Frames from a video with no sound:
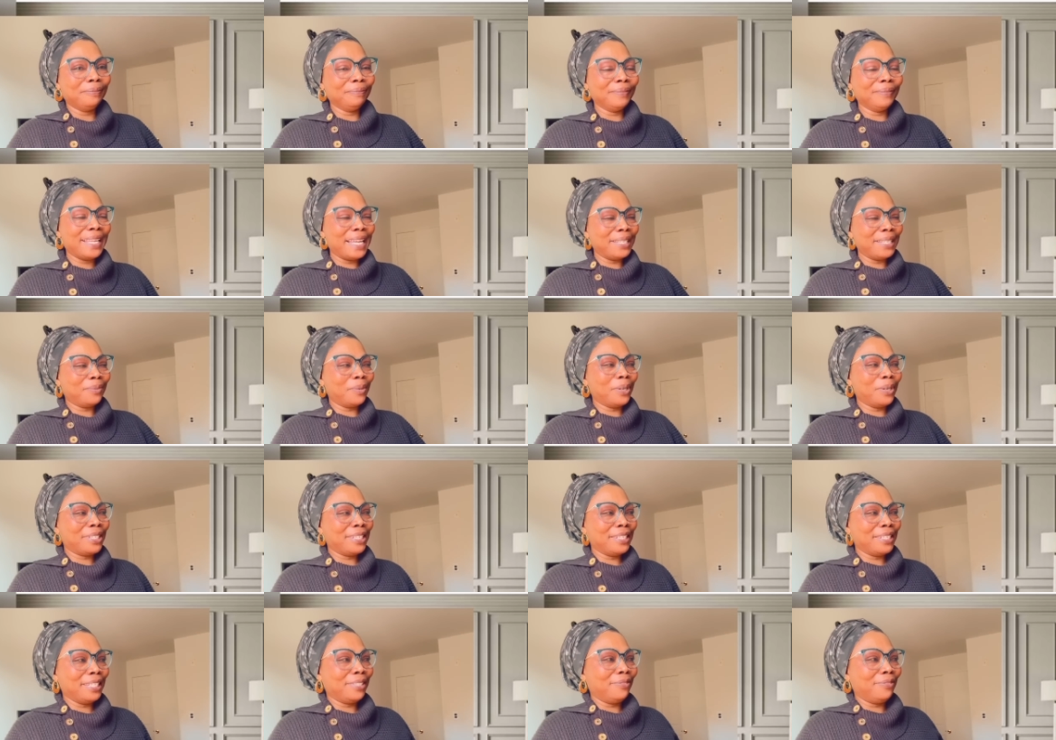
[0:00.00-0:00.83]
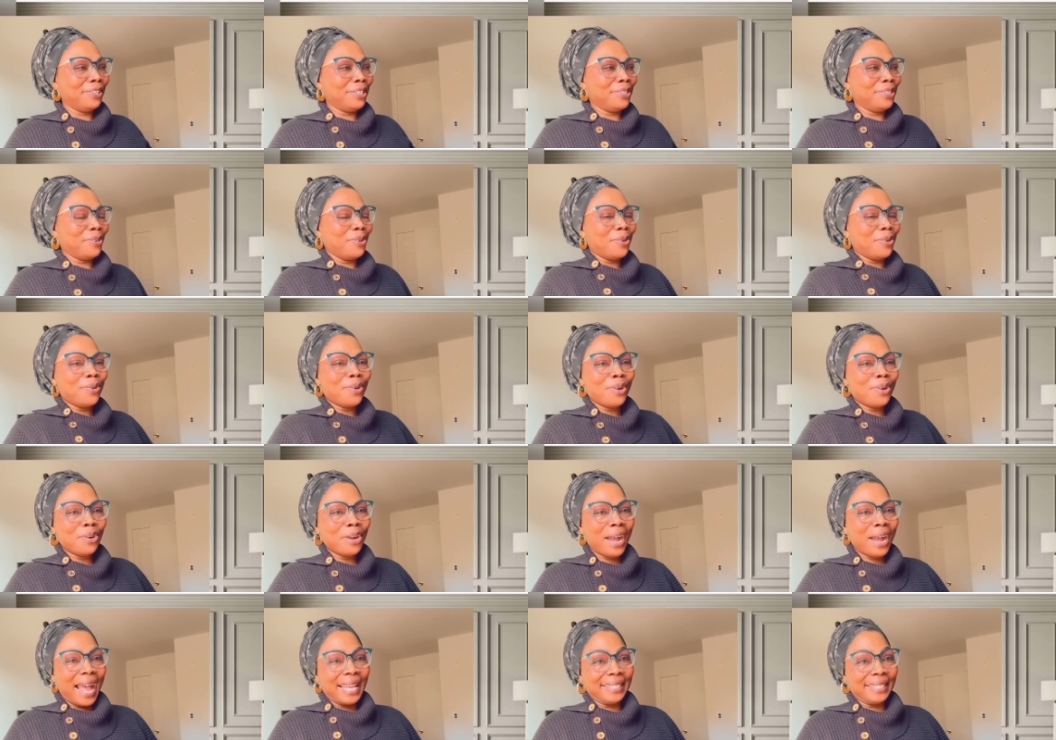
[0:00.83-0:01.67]
Let's watch this video
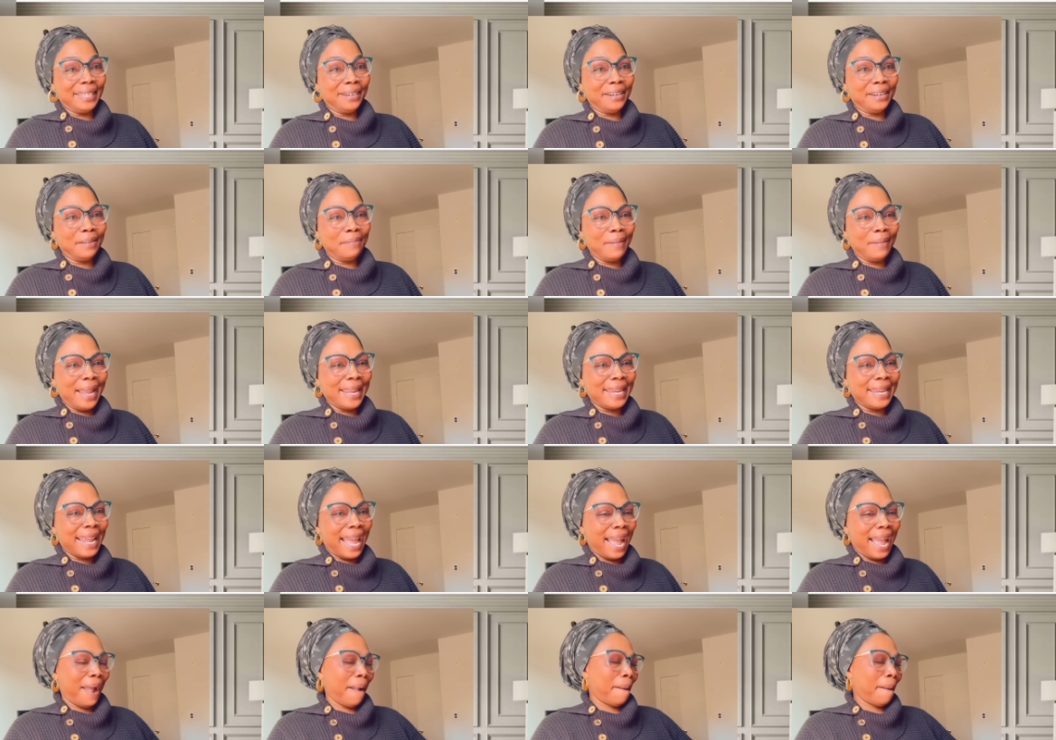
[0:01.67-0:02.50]
as a reminder.